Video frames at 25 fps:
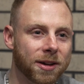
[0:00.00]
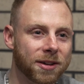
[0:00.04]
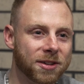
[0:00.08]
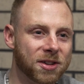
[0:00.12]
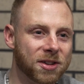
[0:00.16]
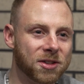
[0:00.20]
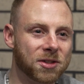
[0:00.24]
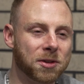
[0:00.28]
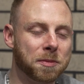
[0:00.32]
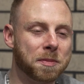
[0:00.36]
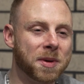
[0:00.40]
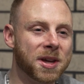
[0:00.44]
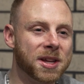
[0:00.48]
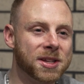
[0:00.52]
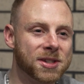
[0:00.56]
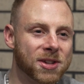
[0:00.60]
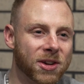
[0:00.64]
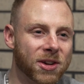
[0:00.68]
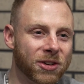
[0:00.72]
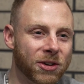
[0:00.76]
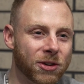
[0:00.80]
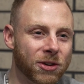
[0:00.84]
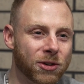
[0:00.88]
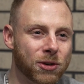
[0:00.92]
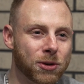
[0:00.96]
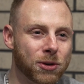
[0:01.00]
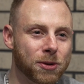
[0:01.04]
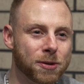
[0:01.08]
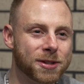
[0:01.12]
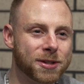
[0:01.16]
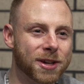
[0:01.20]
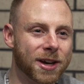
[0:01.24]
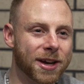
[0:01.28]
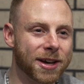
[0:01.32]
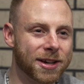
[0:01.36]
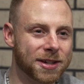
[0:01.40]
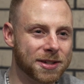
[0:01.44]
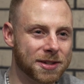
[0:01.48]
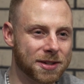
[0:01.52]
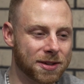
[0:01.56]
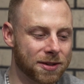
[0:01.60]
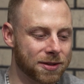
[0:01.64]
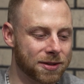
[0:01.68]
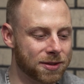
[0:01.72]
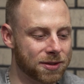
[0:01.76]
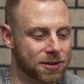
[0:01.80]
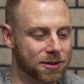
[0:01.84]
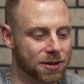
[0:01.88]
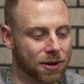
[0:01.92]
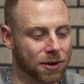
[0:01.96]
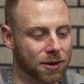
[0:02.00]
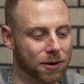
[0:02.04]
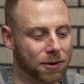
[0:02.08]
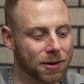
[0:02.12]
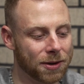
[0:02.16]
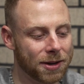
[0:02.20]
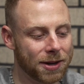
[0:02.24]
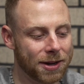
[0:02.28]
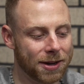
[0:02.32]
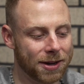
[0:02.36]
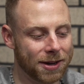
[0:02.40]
Just depends on your shoe size. Yeah, so,